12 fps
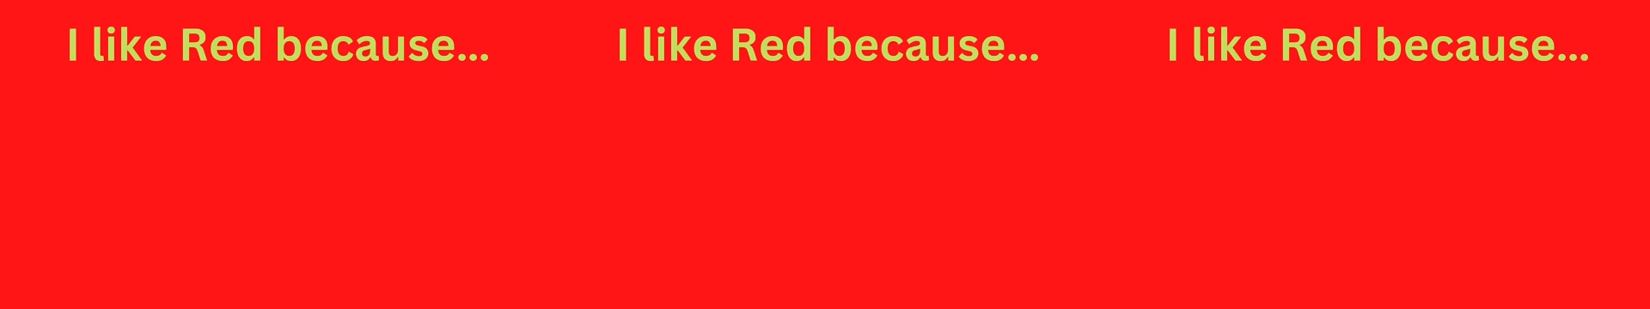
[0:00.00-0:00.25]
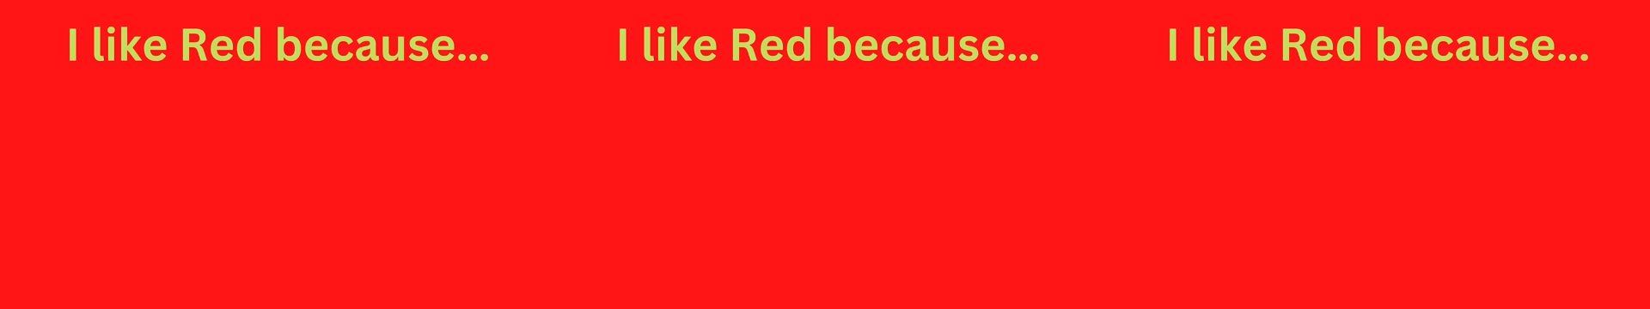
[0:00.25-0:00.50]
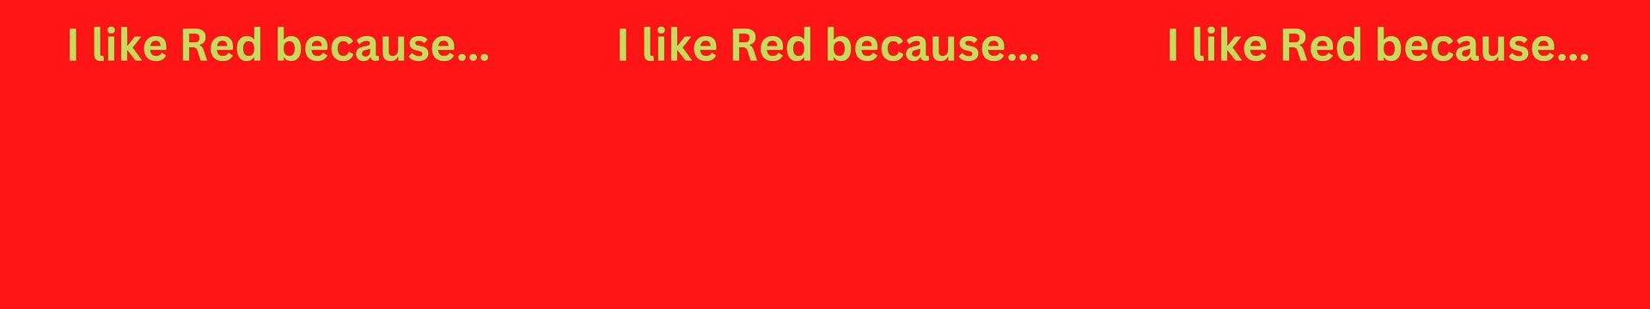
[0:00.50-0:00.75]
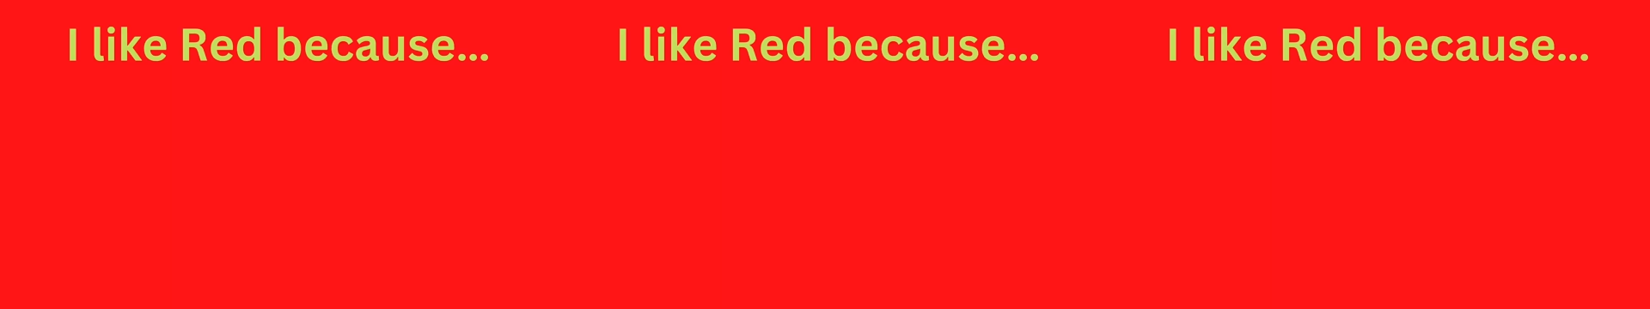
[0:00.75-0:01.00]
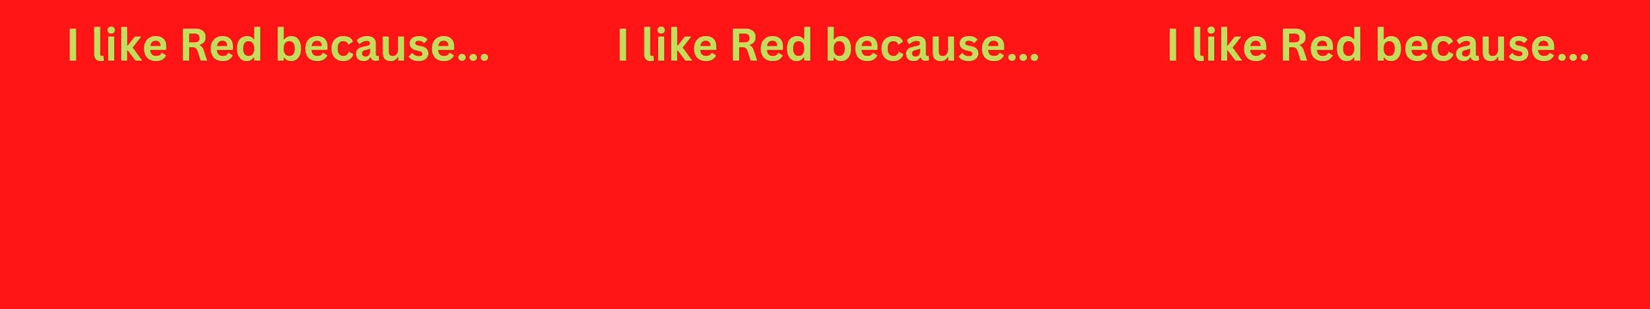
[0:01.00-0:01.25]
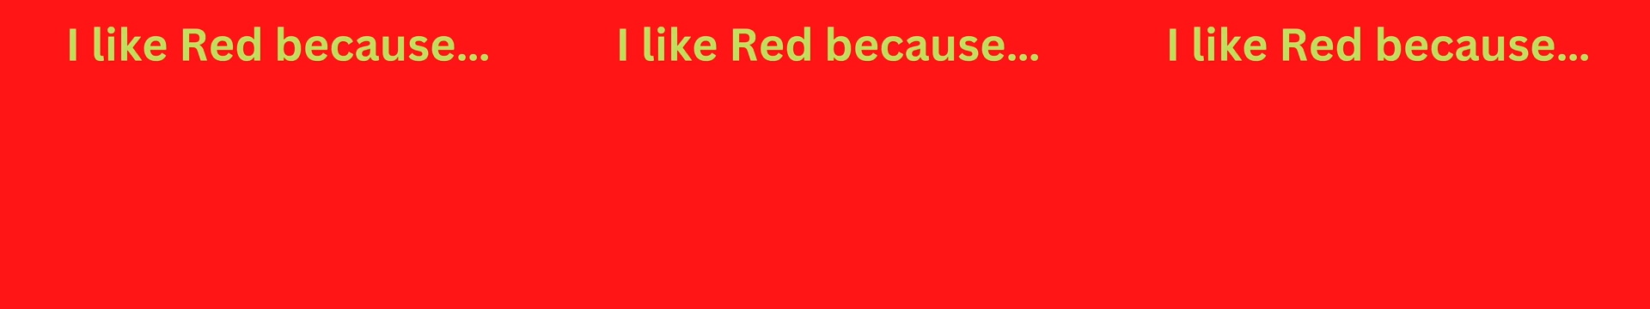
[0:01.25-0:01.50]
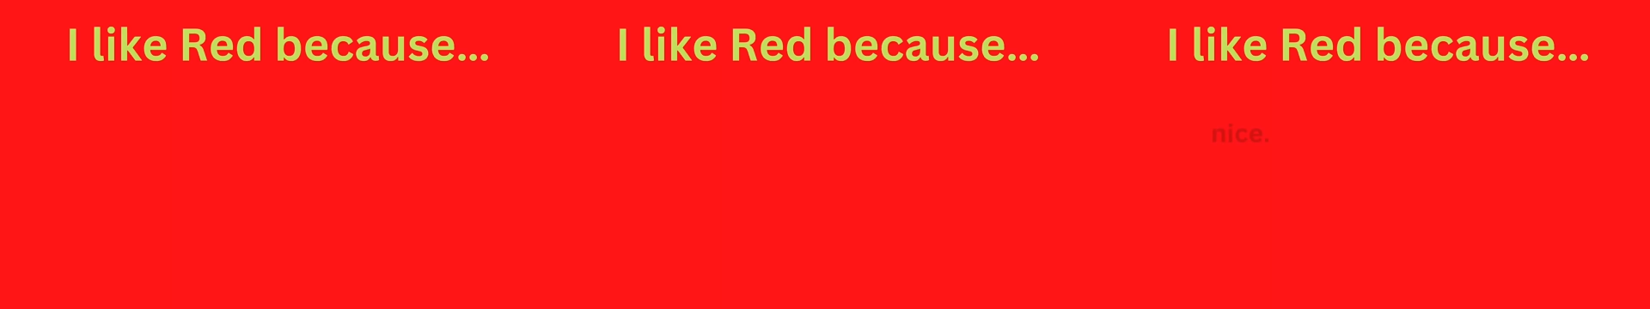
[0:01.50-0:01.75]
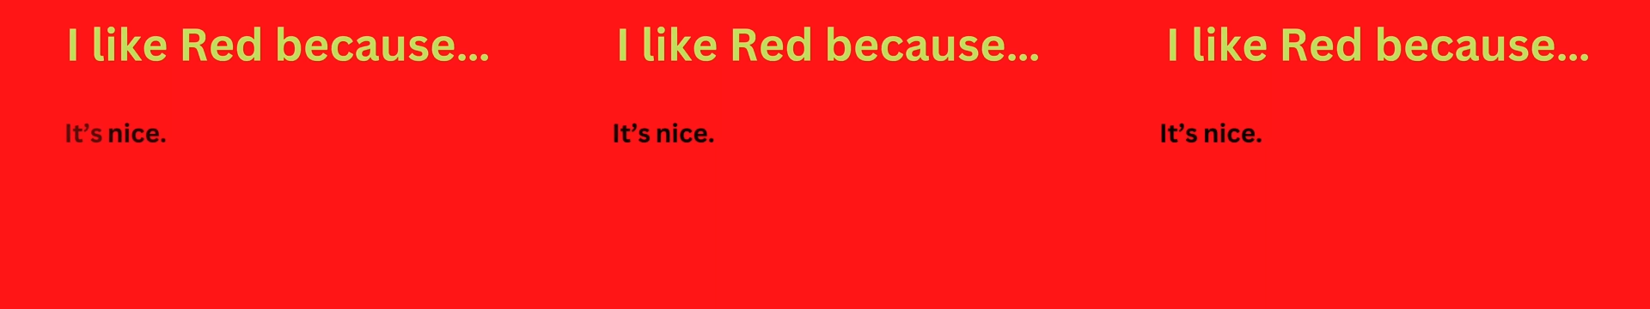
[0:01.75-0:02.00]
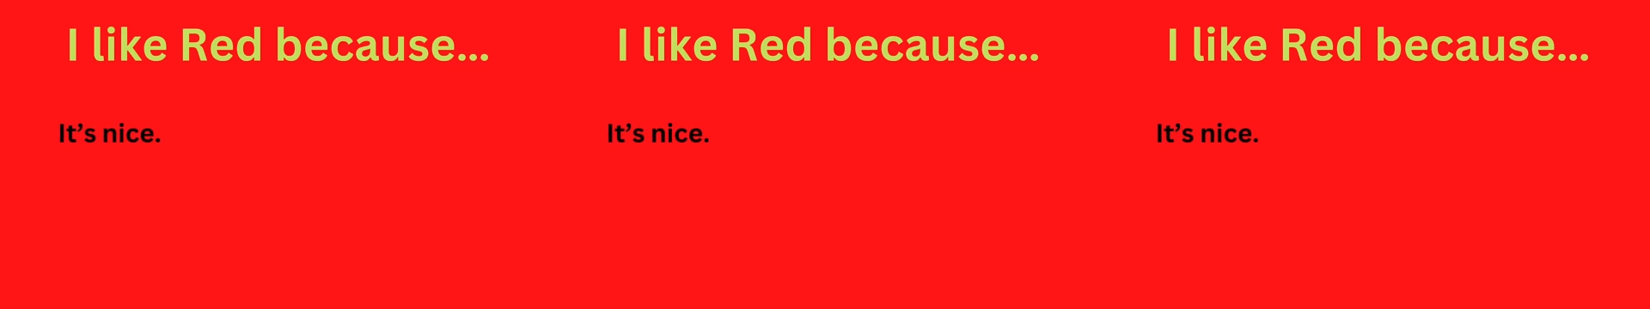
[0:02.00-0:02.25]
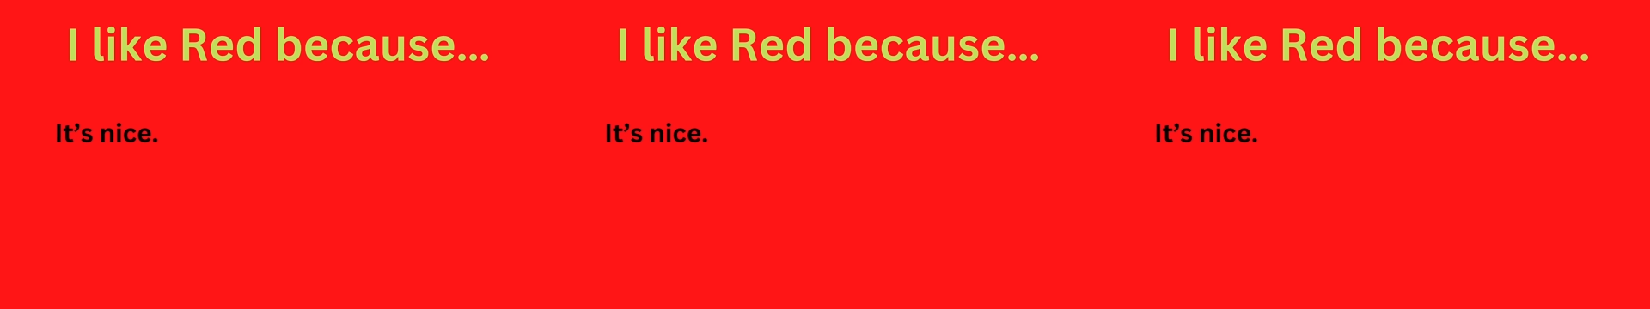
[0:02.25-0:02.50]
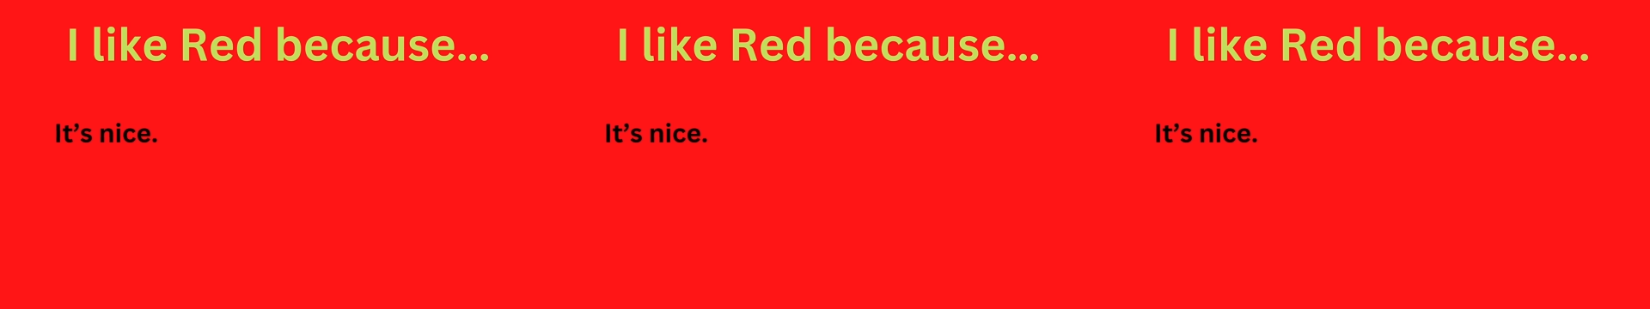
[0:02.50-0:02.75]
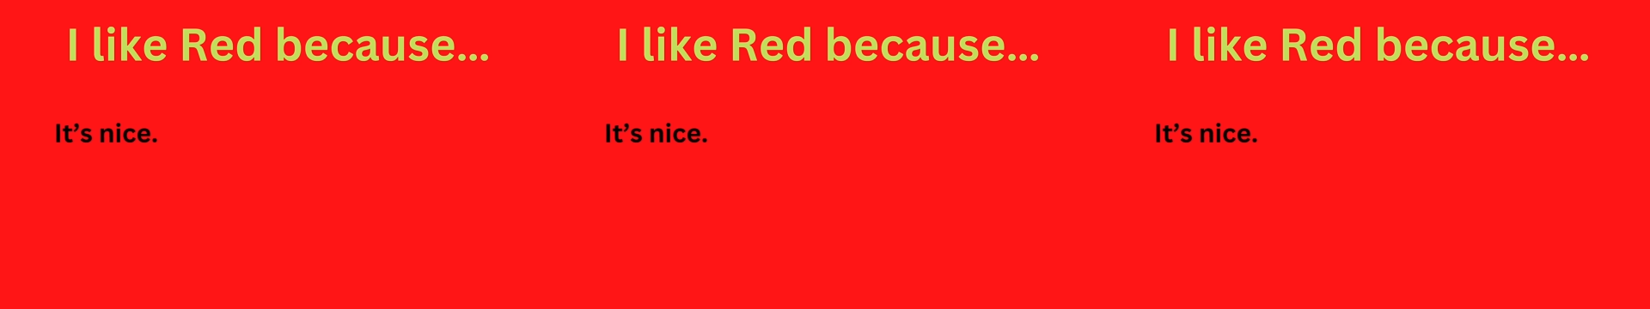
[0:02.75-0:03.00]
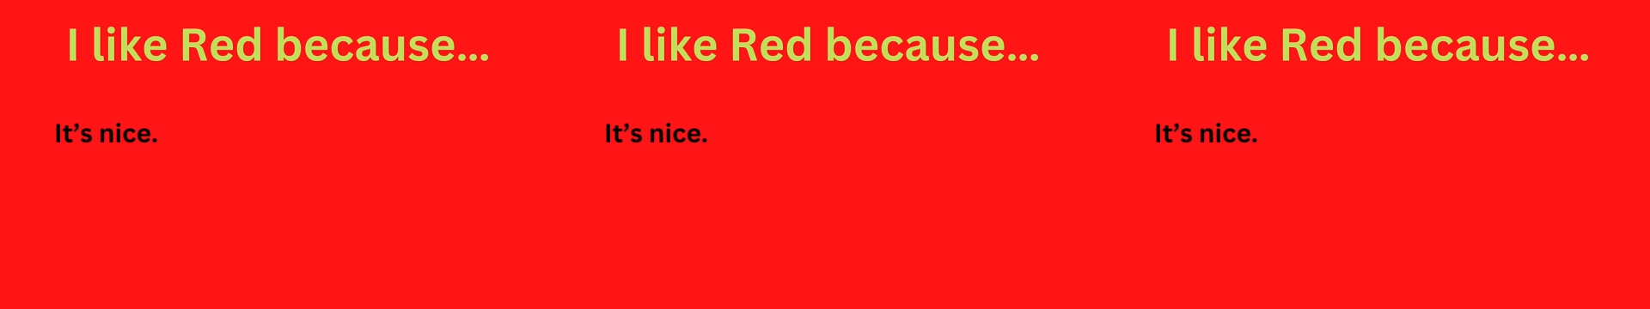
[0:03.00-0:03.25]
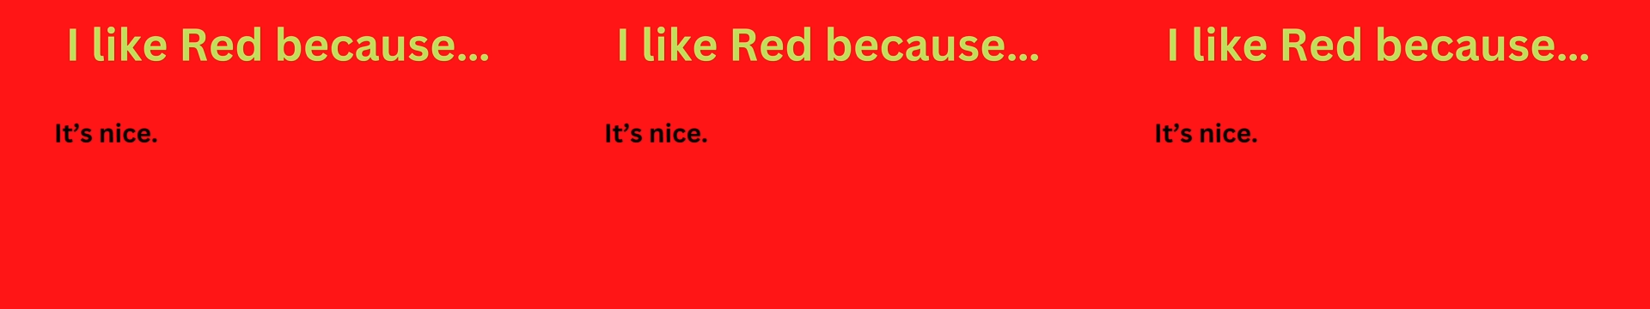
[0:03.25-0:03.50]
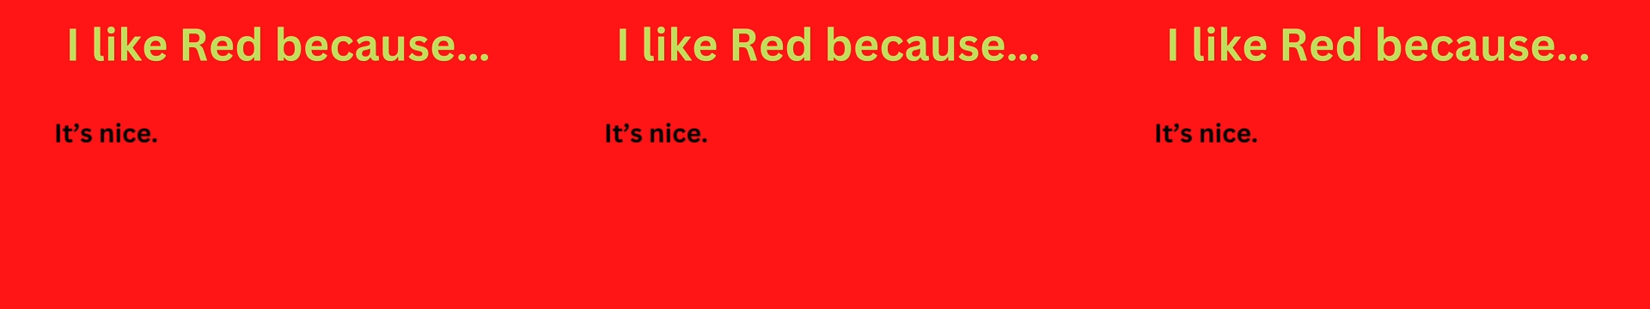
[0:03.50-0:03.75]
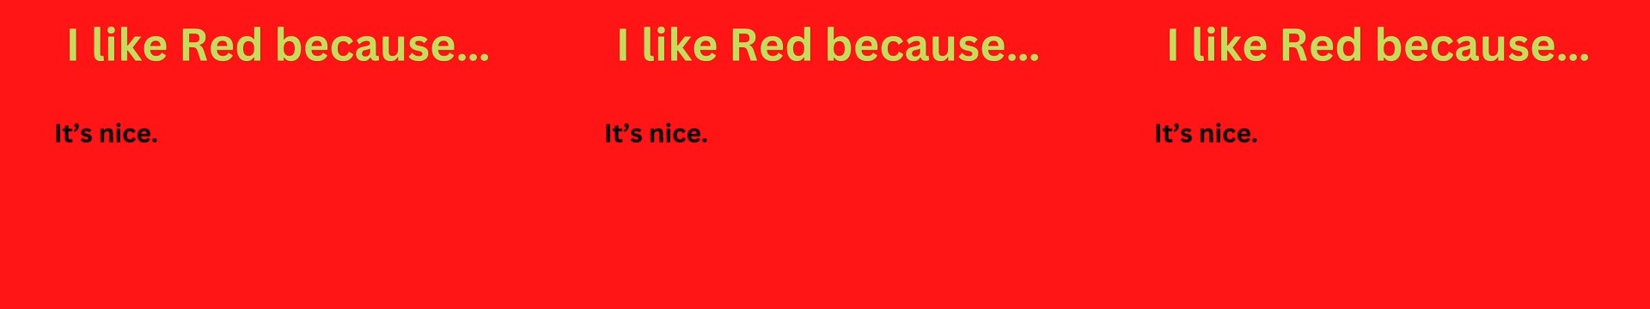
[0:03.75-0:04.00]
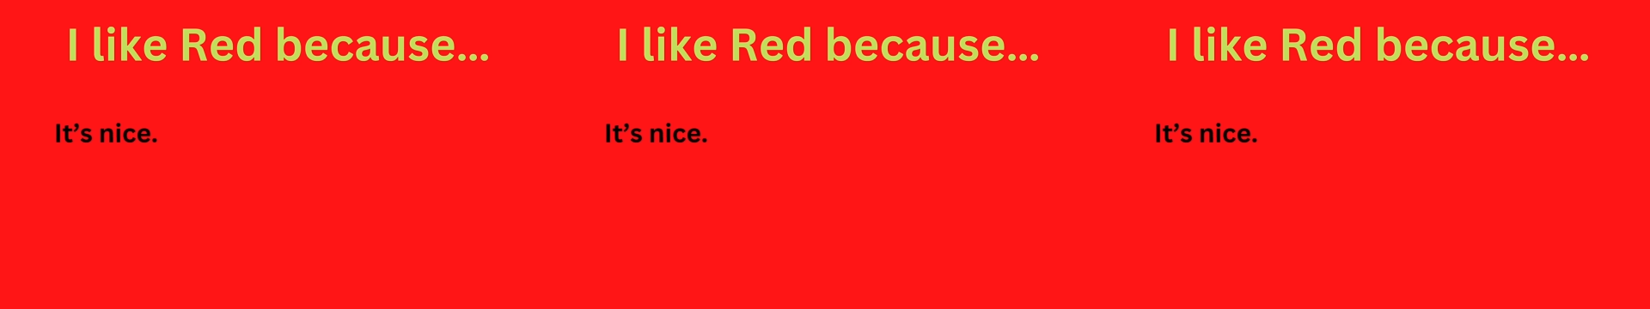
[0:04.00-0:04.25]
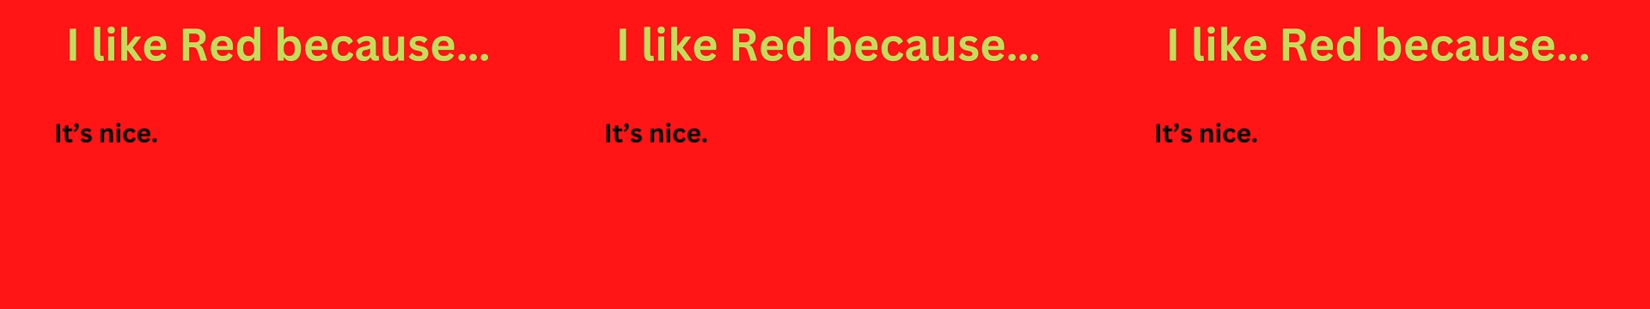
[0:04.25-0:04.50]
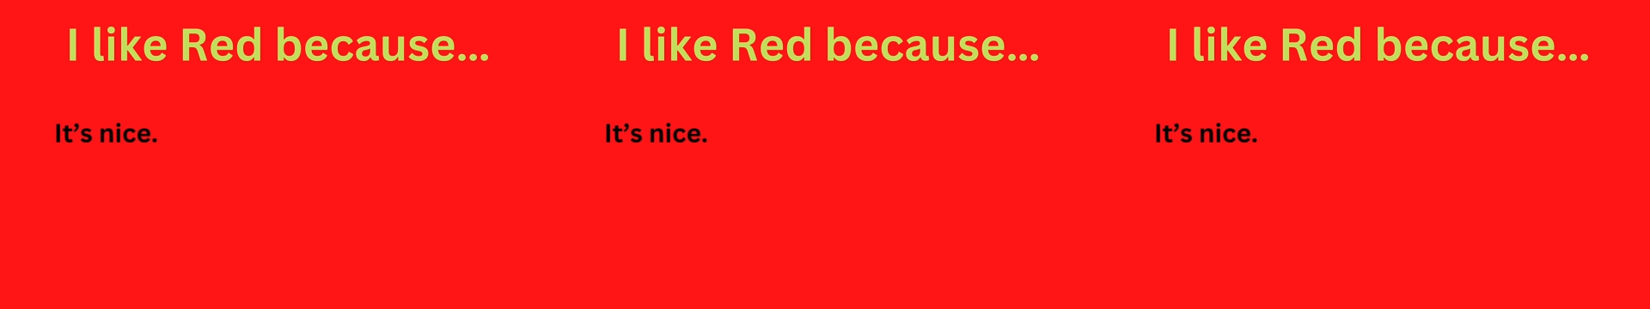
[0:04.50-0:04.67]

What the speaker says: Nobody's mouth can be seen.